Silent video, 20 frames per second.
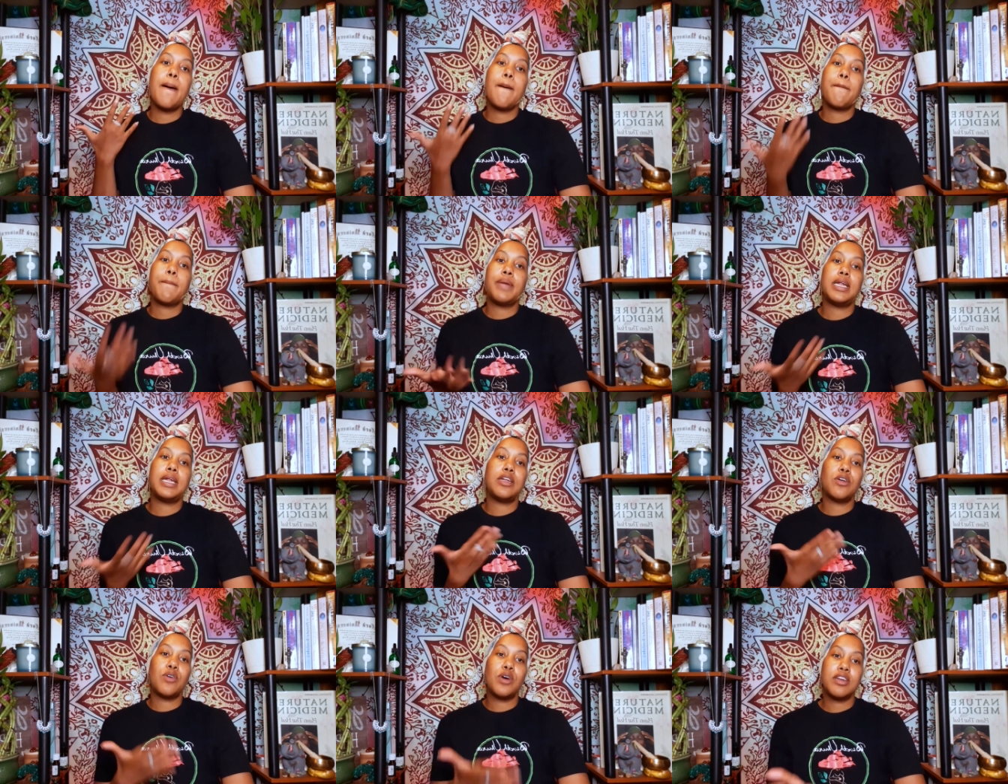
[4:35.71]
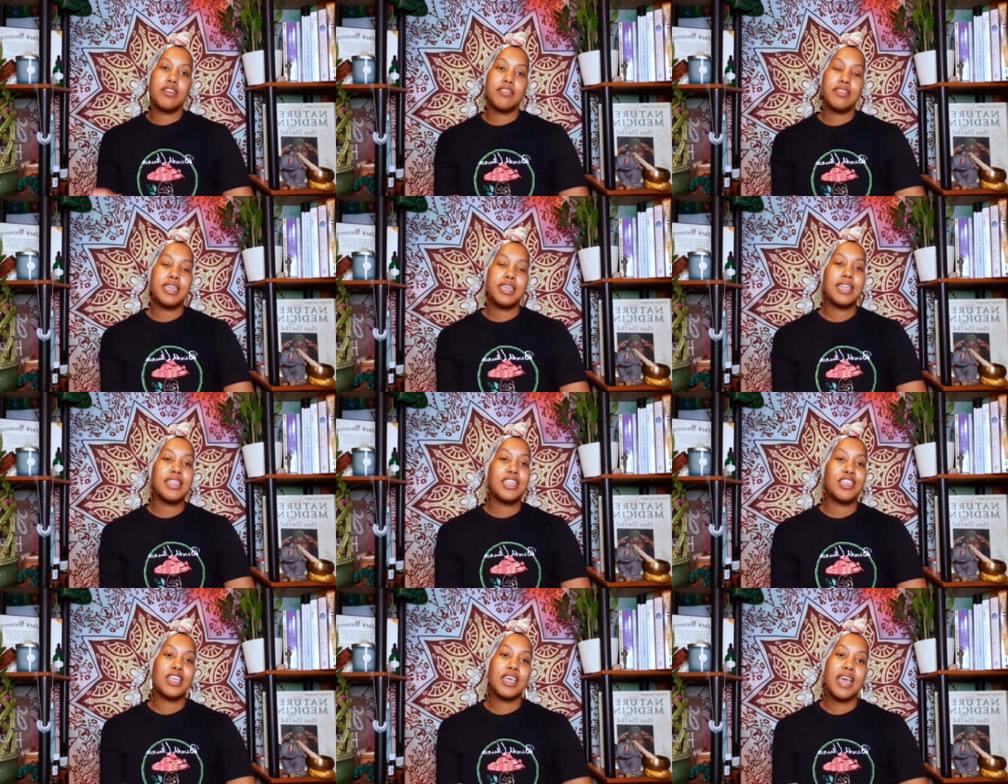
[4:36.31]
but I don't
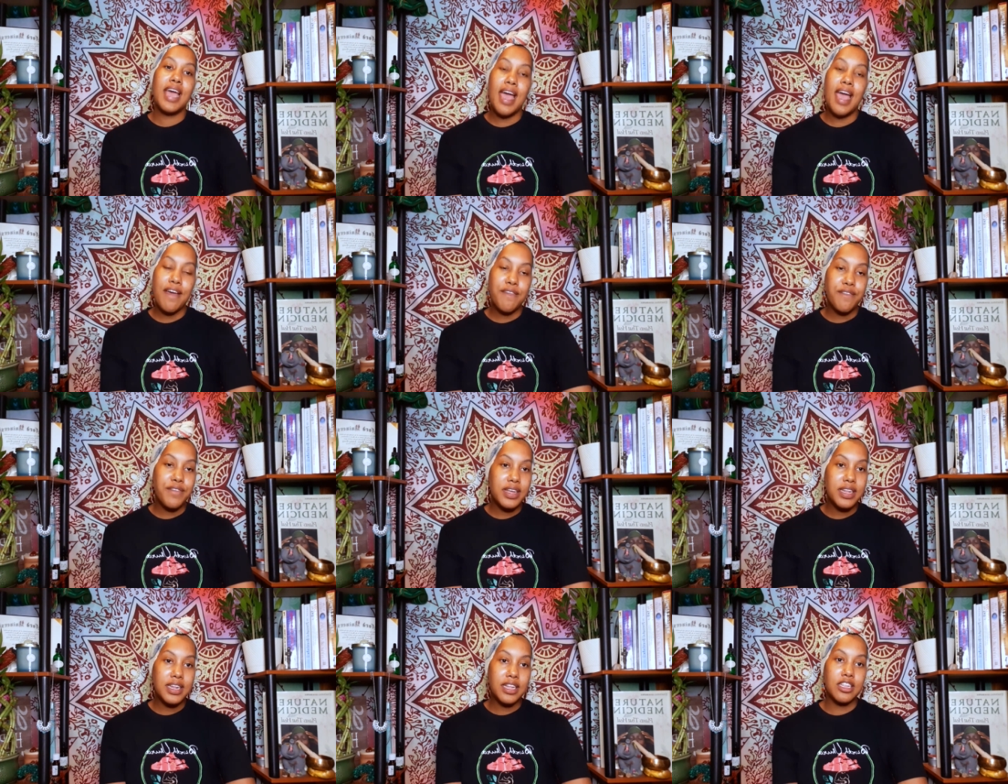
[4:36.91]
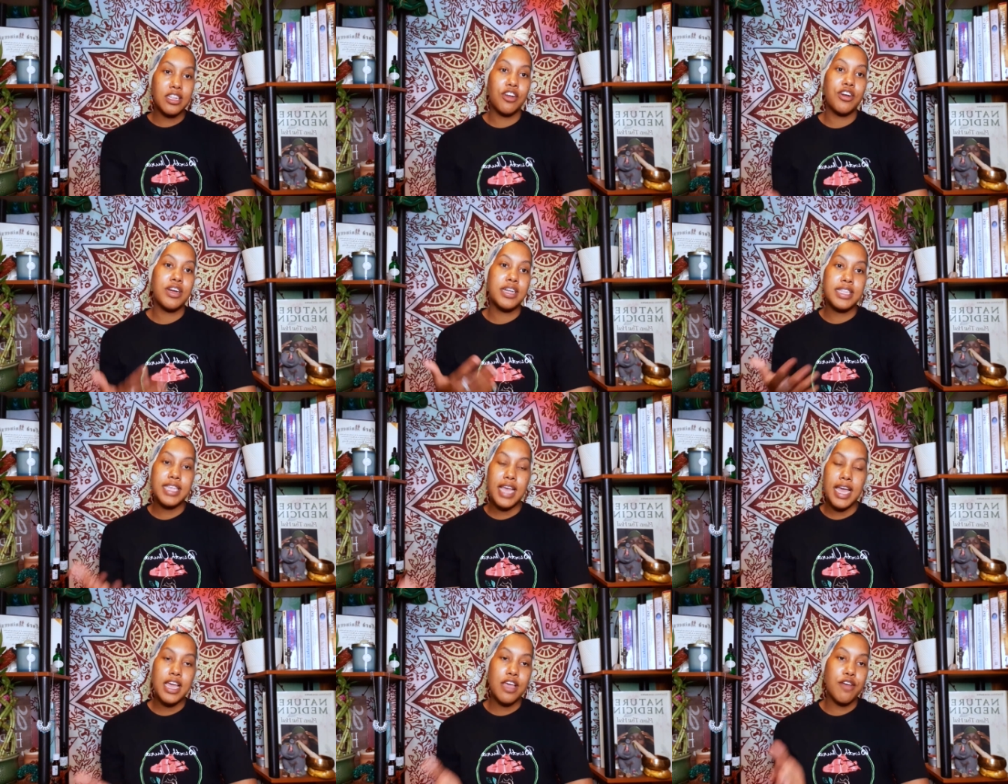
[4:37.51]
understand that the caffeine that they're
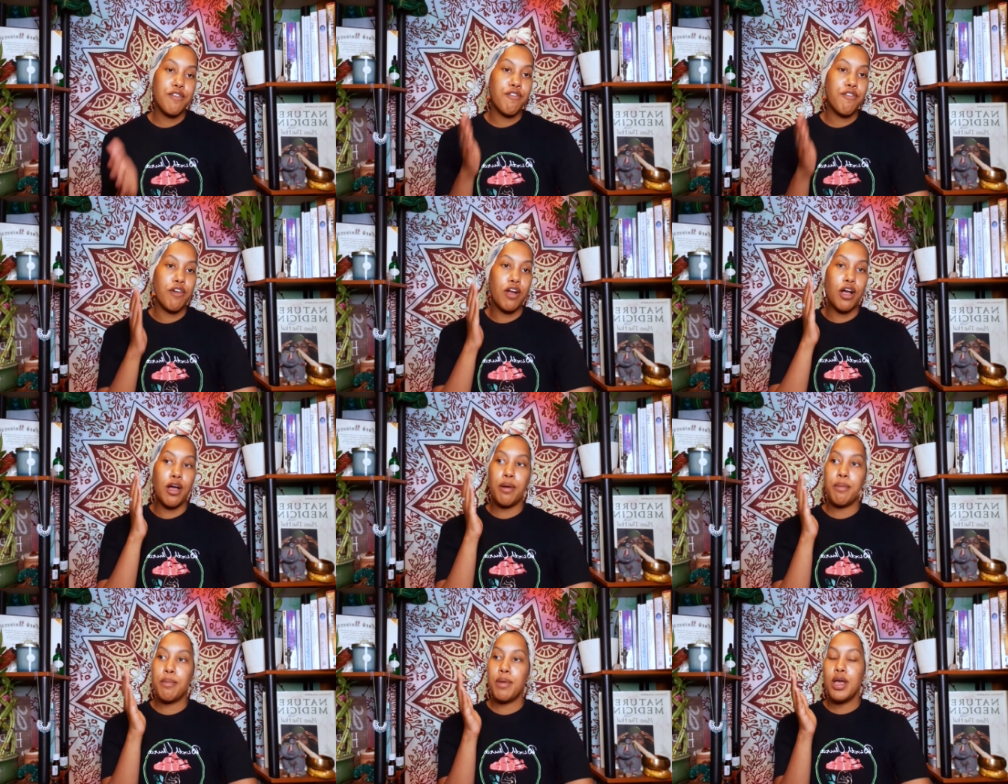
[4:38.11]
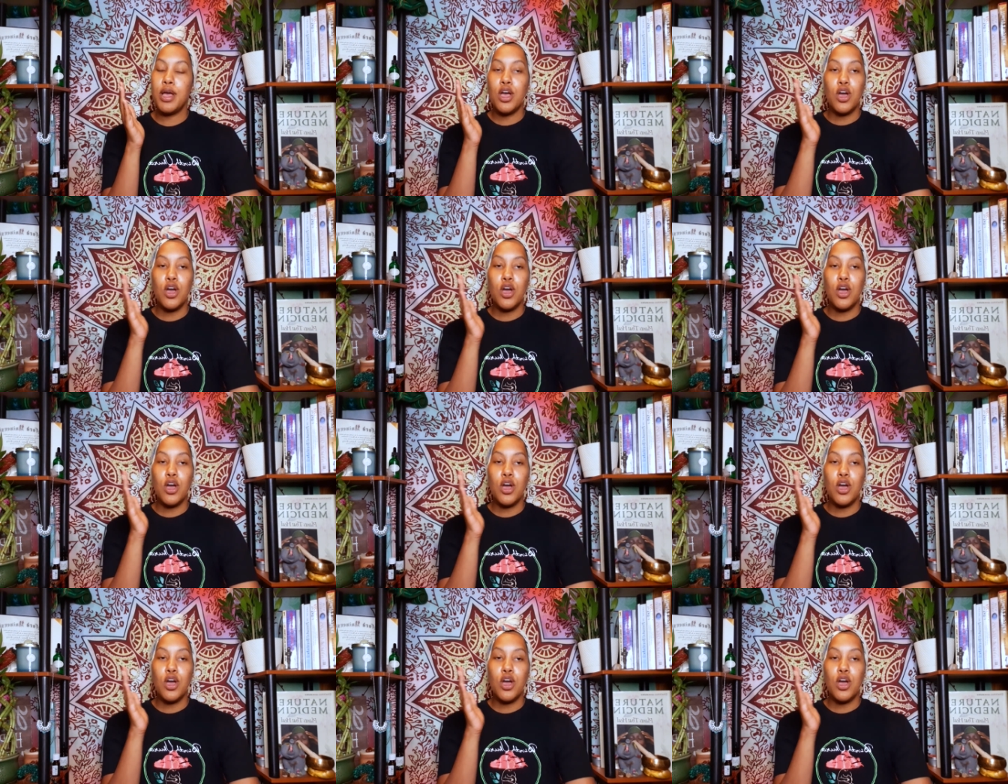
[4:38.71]
taking from